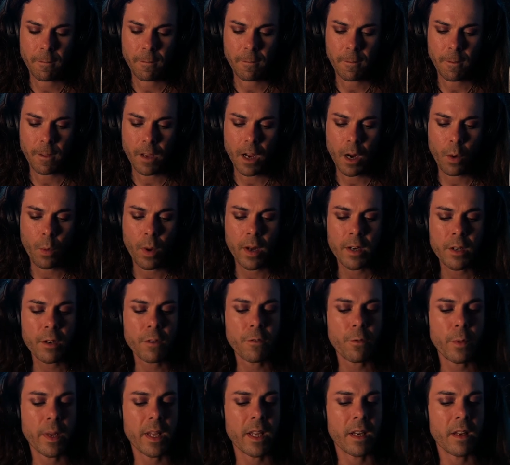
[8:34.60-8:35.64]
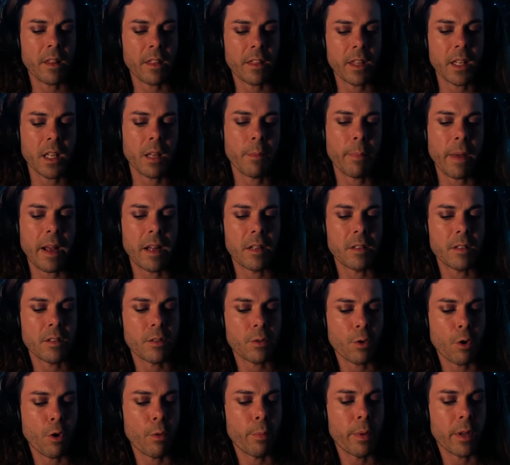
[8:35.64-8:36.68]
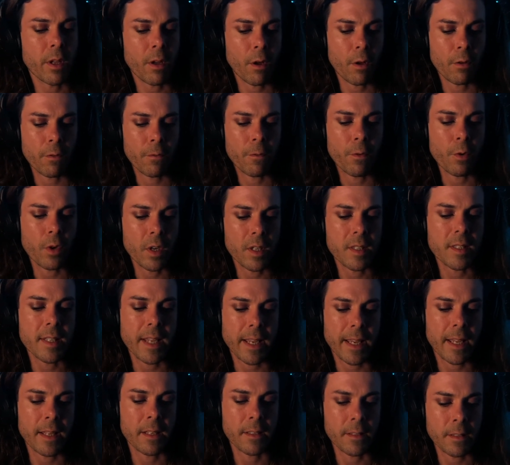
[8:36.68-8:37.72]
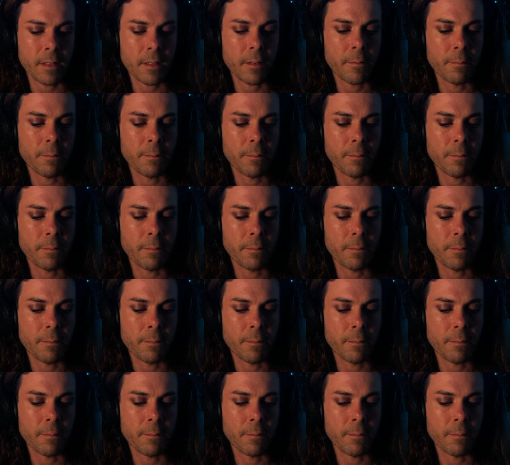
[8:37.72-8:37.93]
I wonder if we can think about Scorpio for a second.